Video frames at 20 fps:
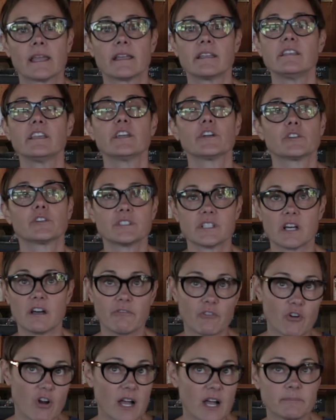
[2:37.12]
years of
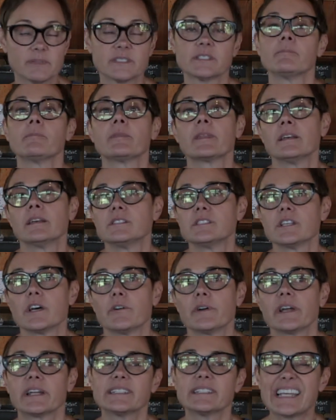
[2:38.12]
crops. So
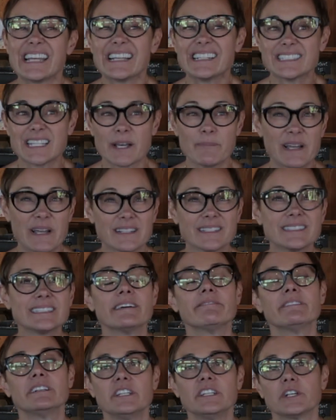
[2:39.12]
it takes about
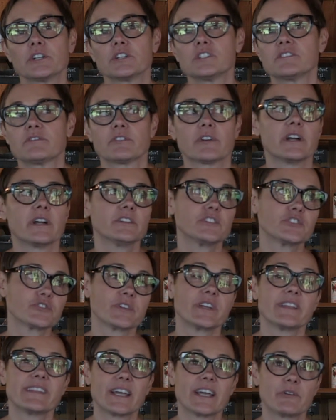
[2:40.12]
7 years for a
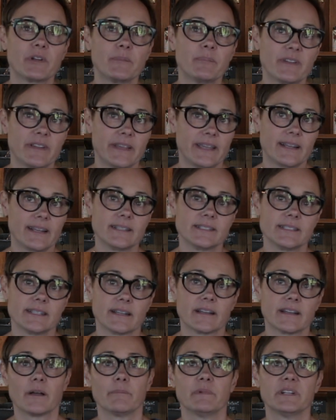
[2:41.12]
tree that we plant to
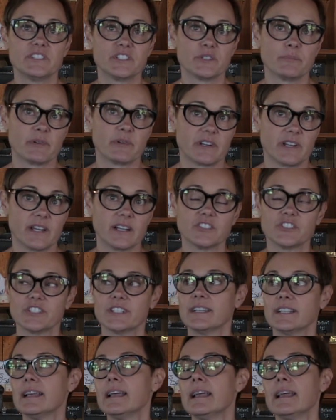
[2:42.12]
come into
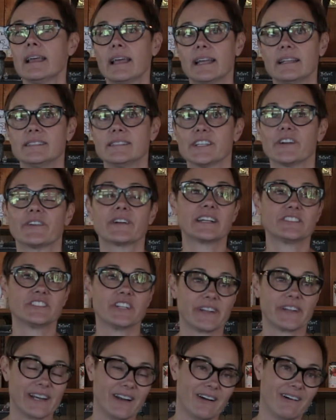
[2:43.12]
production. And so, gosh, I
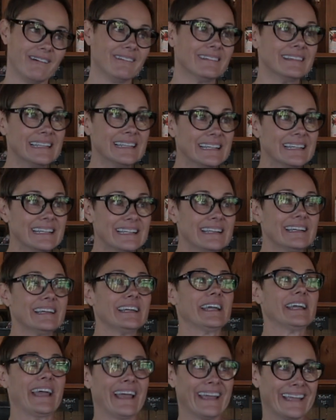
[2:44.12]
could all,
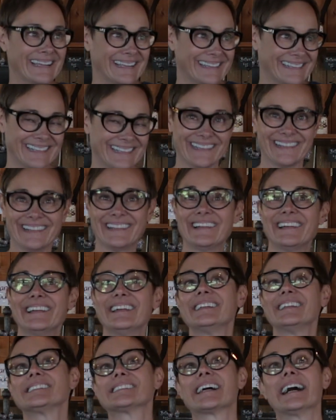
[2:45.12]

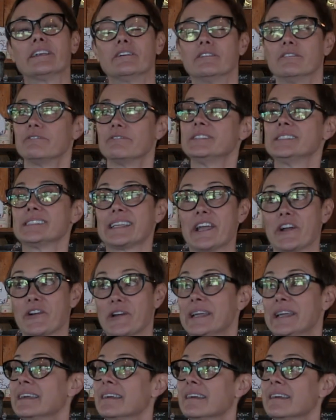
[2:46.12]
it's kind of scary.